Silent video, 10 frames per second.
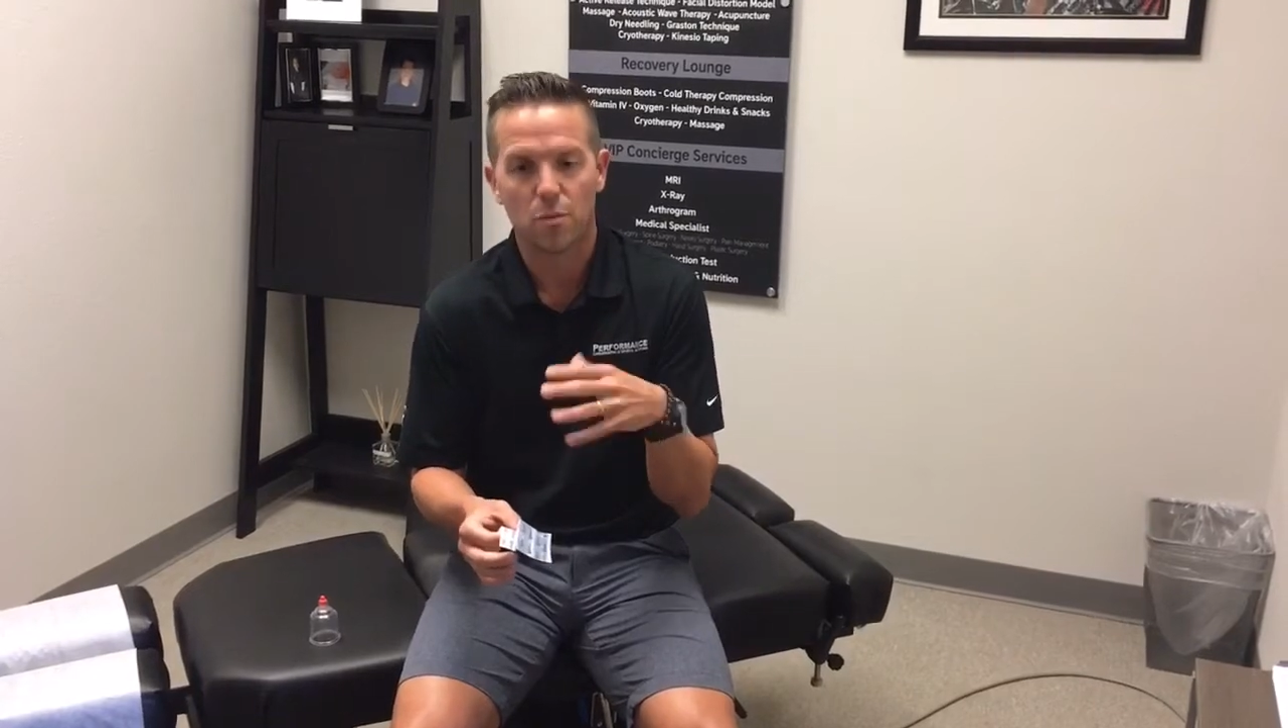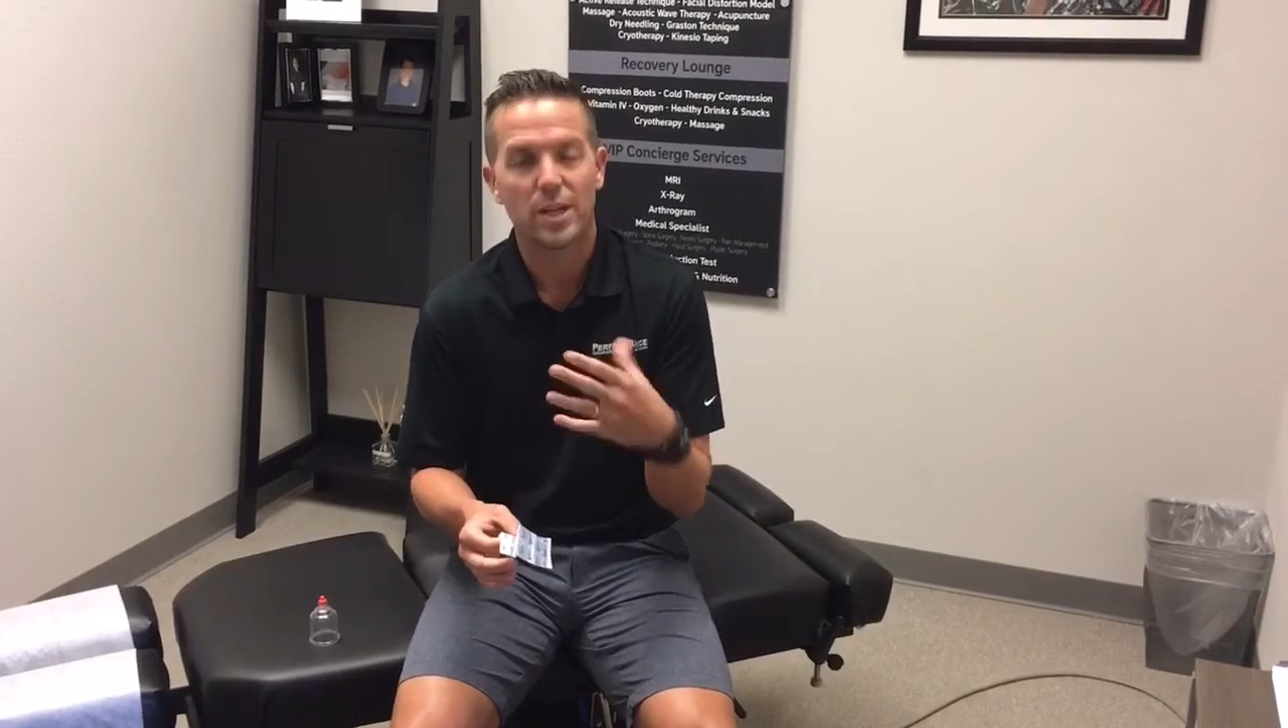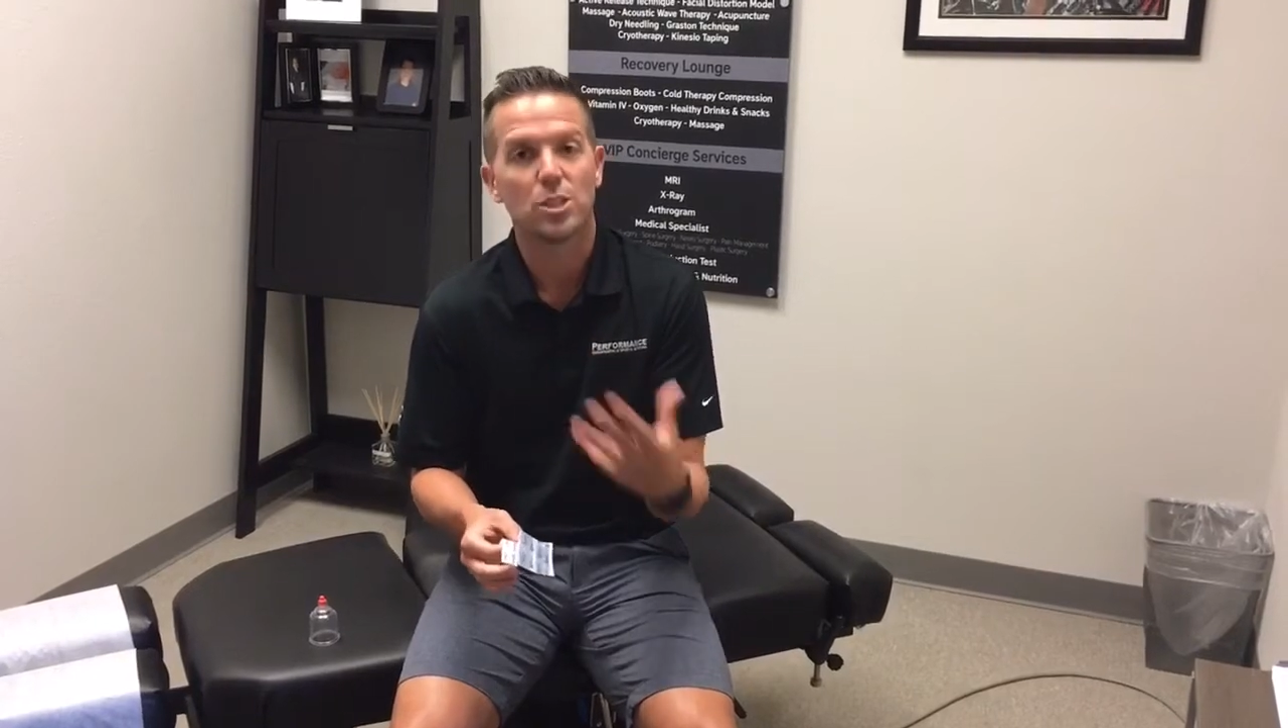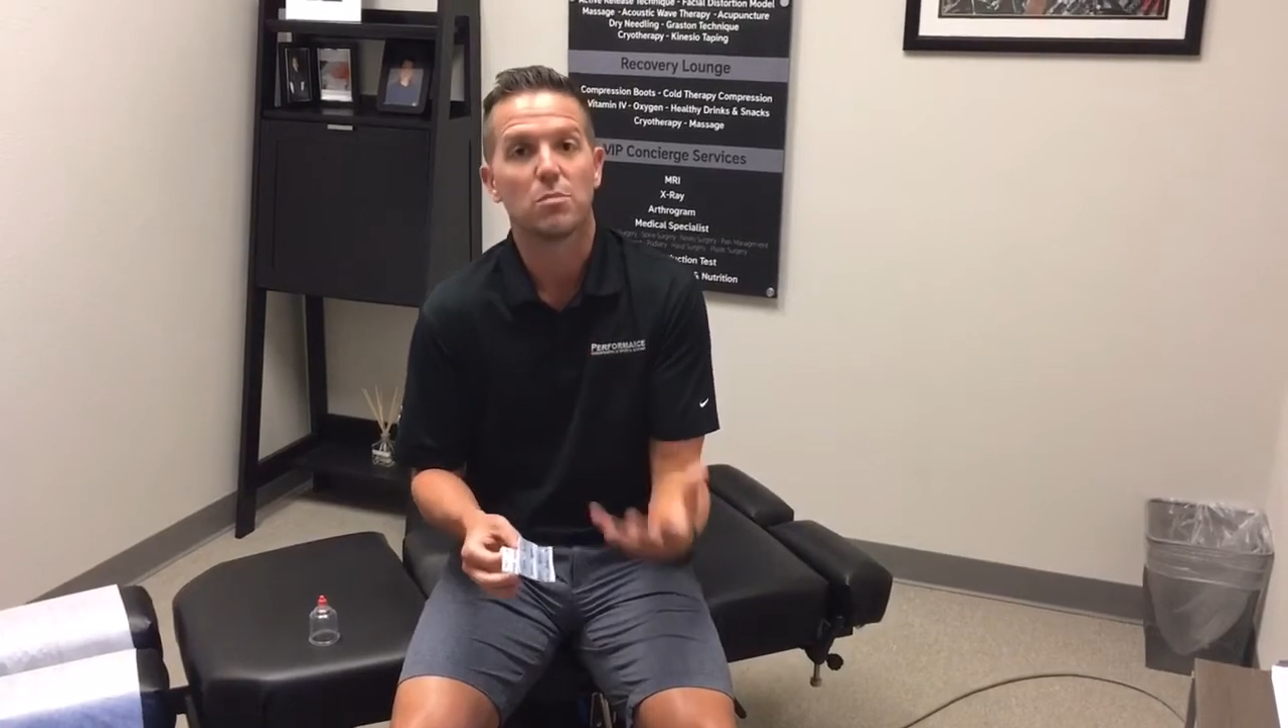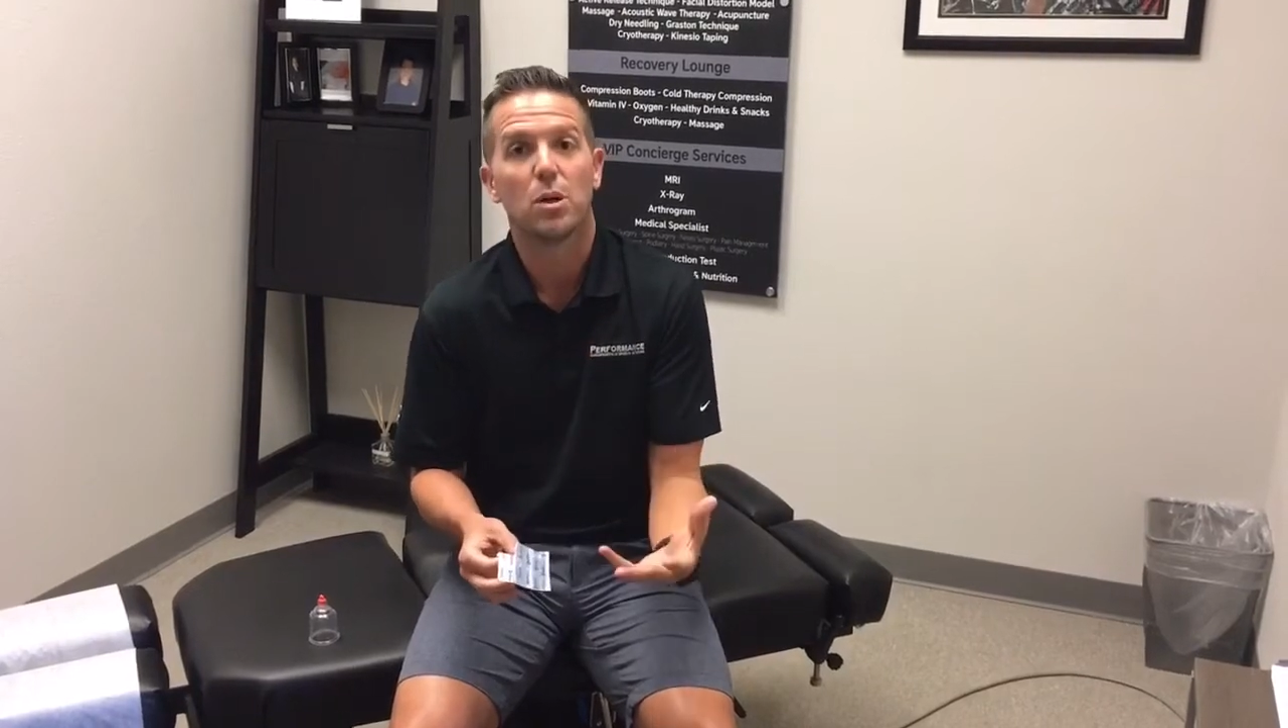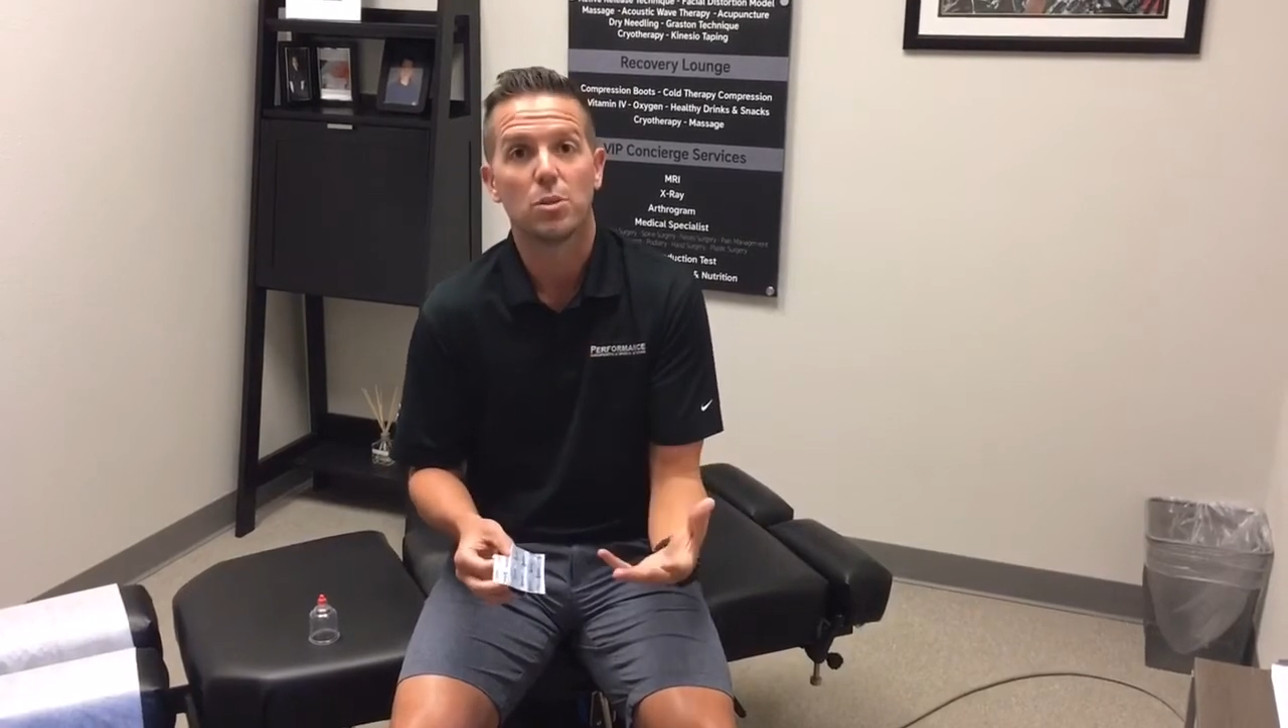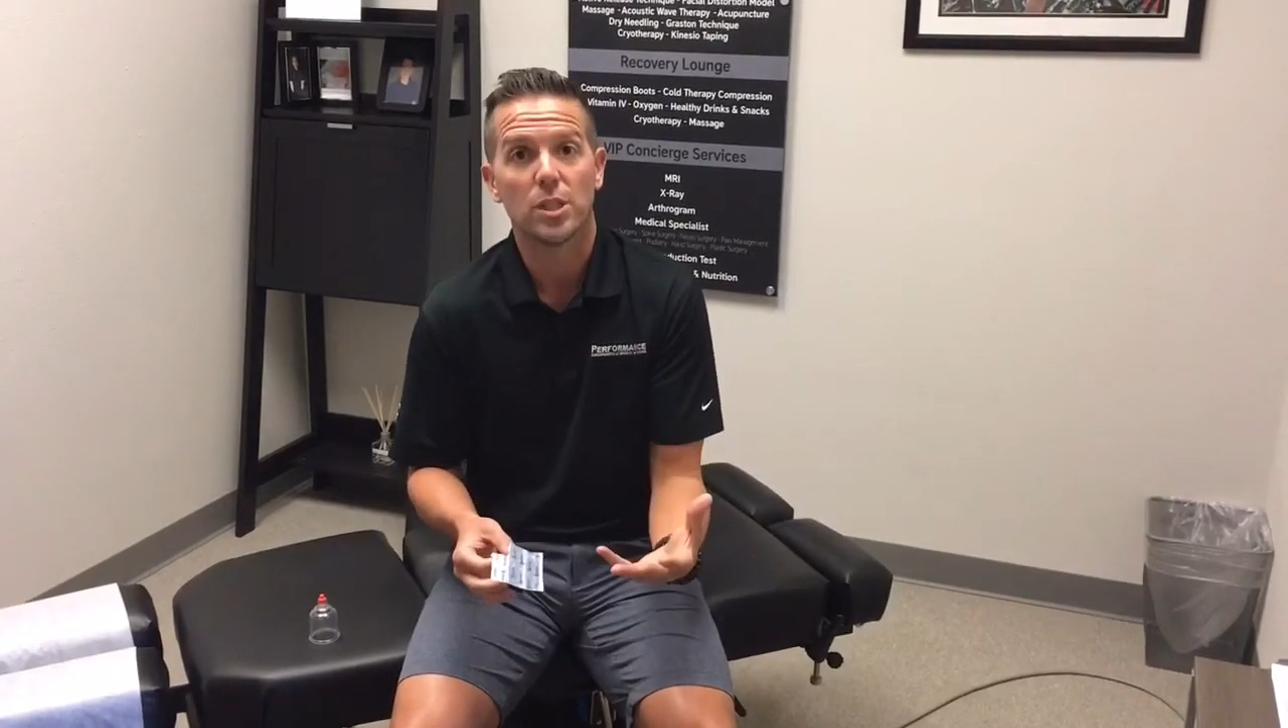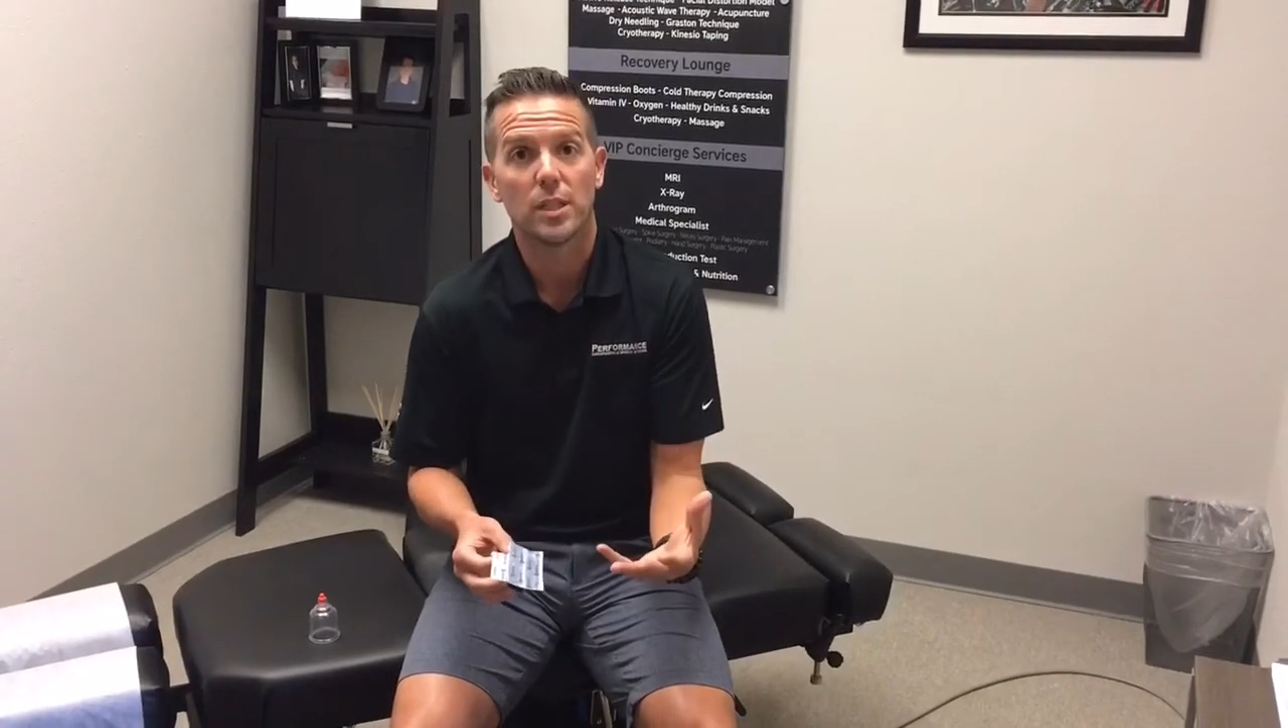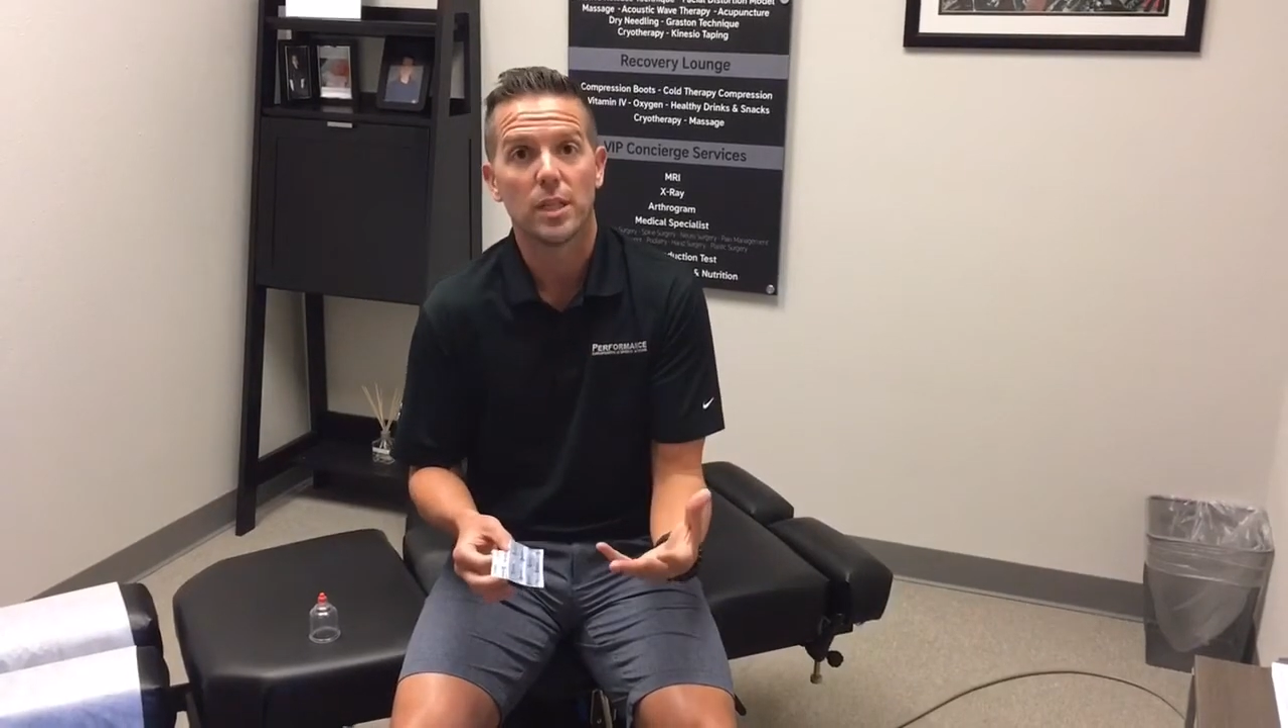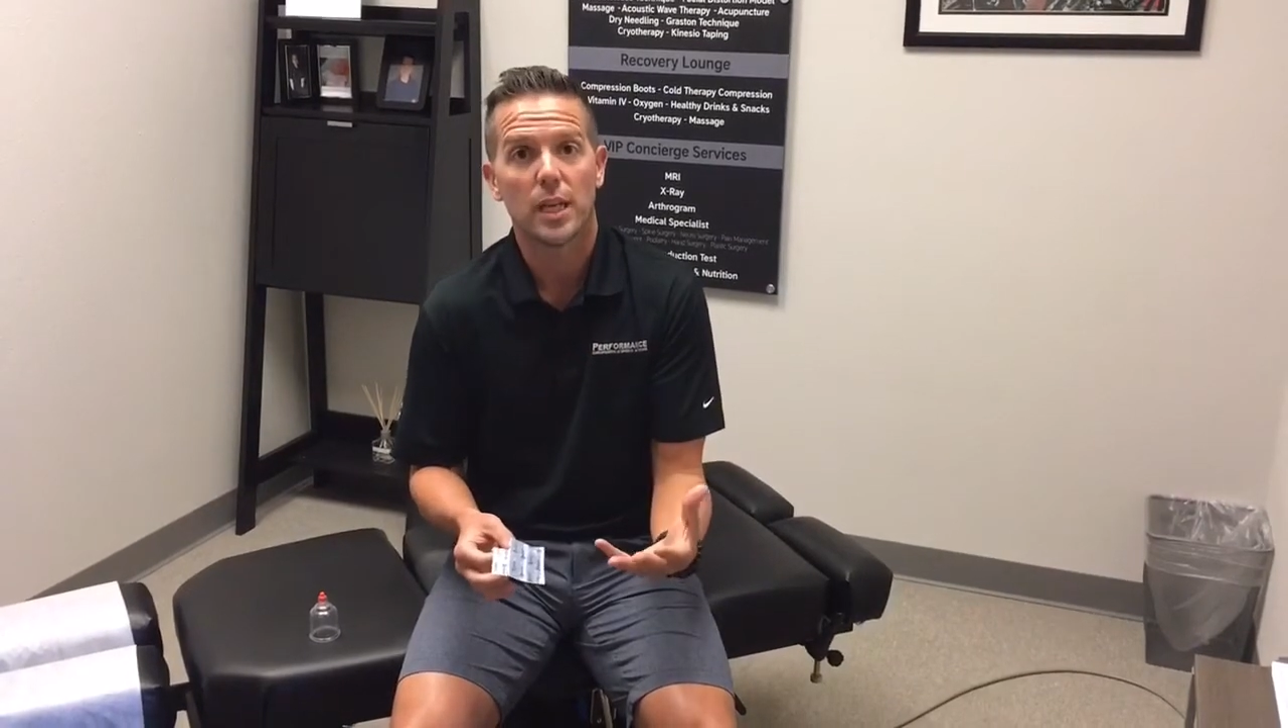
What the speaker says: range of motion.